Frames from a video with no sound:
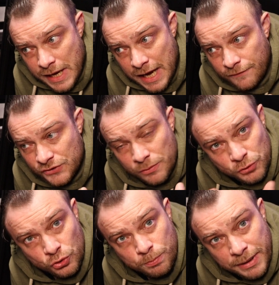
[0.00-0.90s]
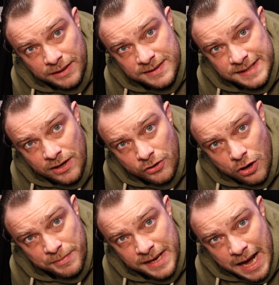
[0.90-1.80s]
have some new pedals that are
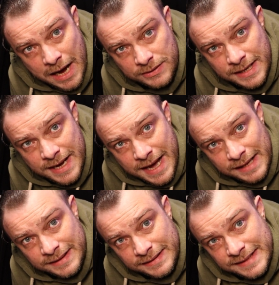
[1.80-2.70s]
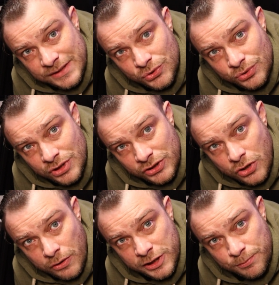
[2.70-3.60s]
coming out and that they do not
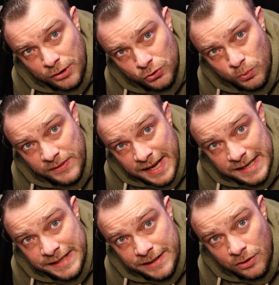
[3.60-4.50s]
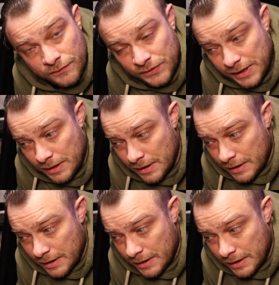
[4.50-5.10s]
correspond with any of the